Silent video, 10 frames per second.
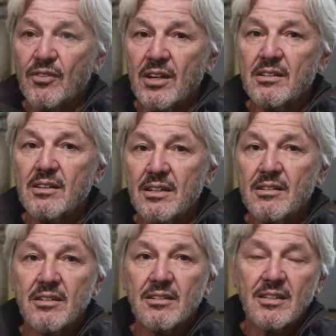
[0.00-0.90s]
And I
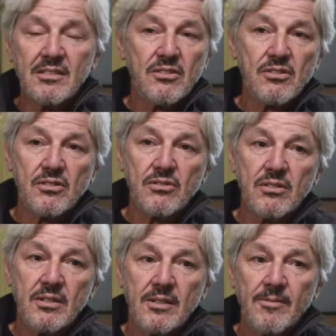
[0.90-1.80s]
think
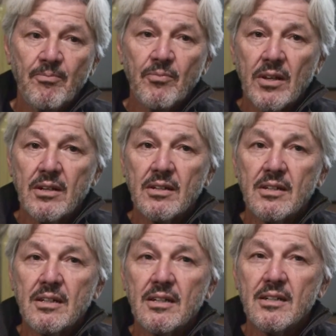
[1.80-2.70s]
that's
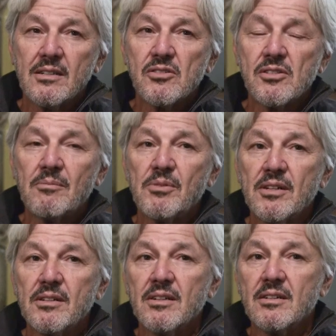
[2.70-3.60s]

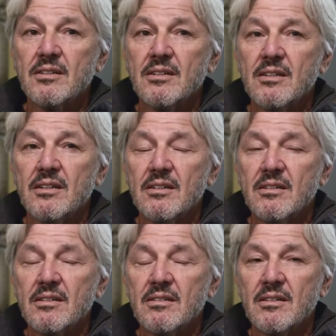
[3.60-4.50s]
something
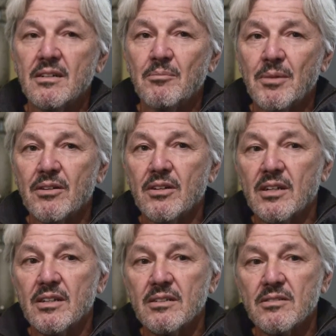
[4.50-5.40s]
that
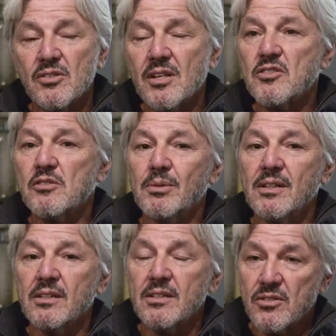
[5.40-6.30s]
American
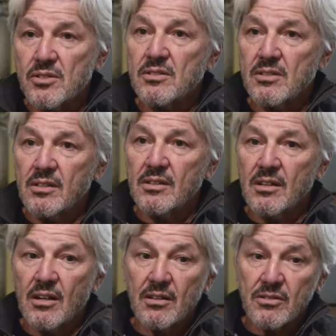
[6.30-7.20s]
sensibilities
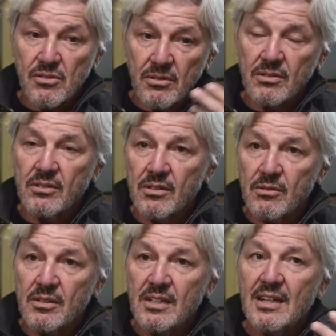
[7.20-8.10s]
are,
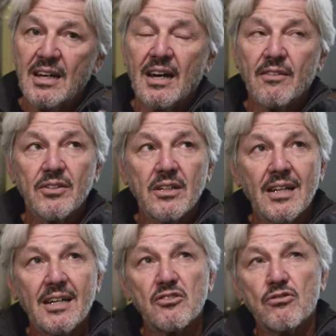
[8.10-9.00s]
have in the
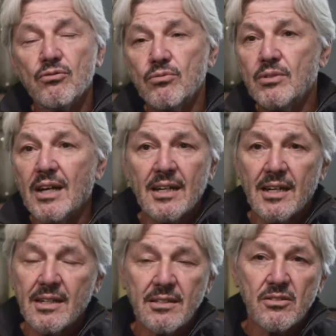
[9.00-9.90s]
last 2
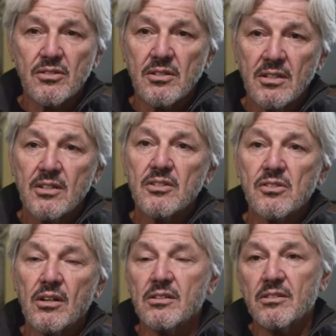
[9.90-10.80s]
decades
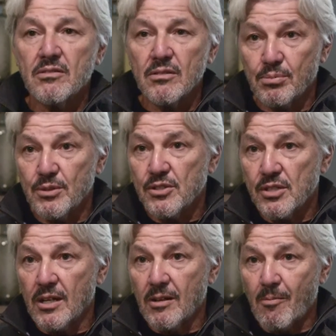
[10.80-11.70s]
started to
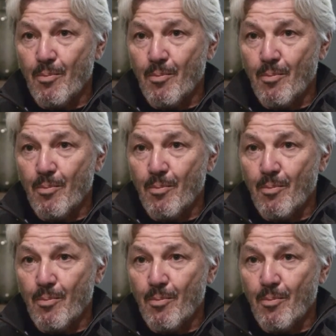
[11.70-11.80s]
appreciate.